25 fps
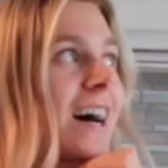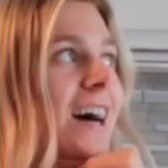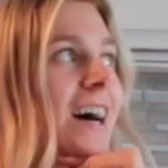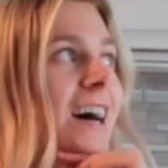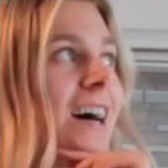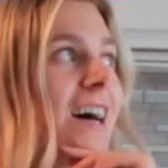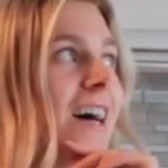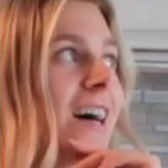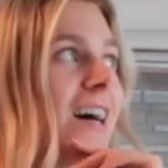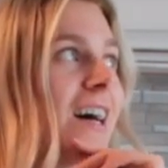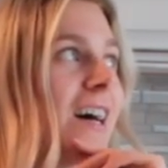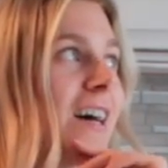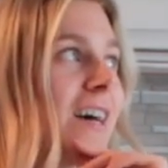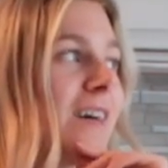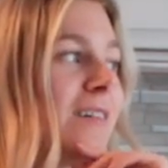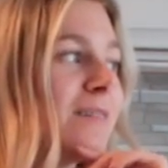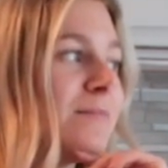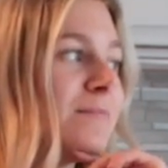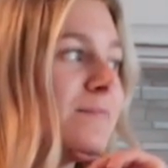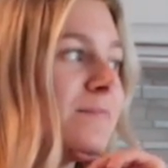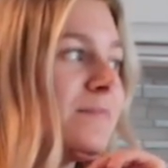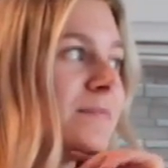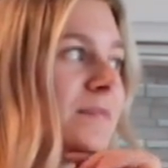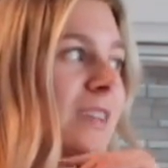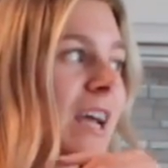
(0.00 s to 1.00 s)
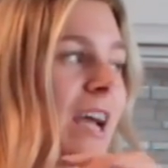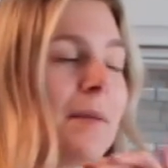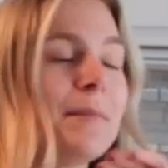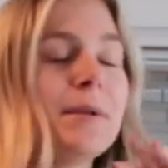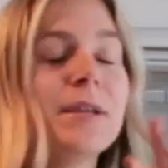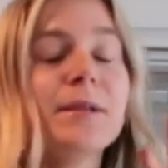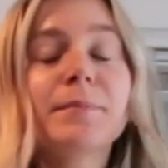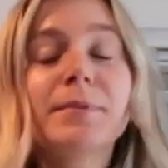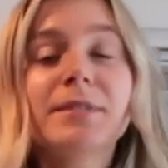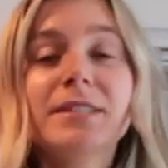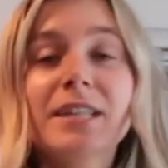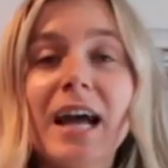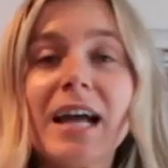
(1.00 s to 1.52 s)
I
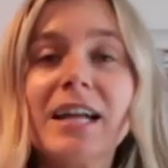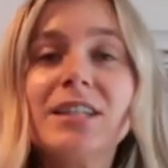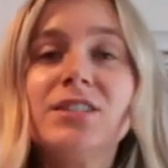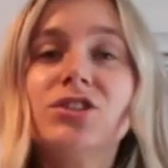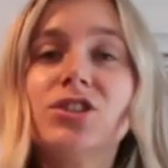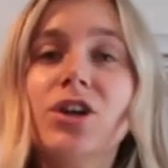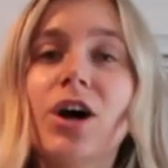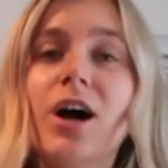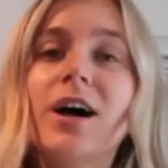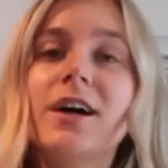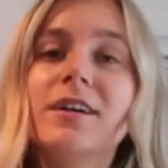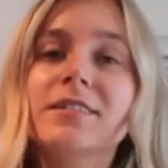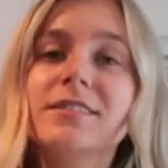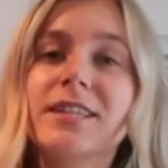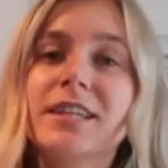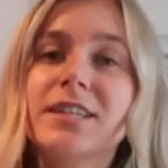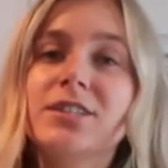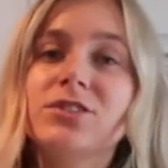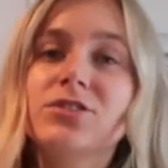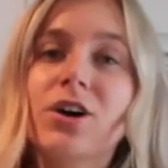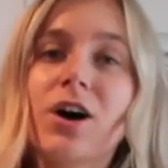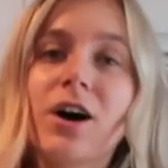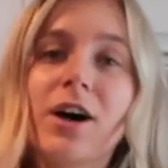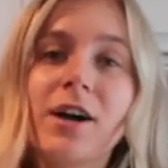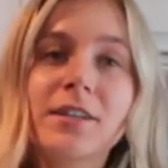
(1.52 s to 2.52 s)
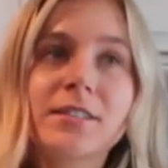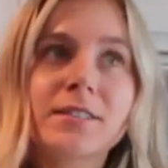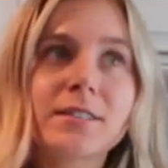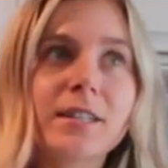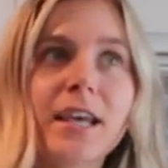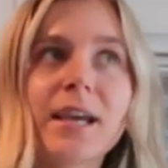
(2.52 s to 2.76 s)
mean, besides dogs, like dogs,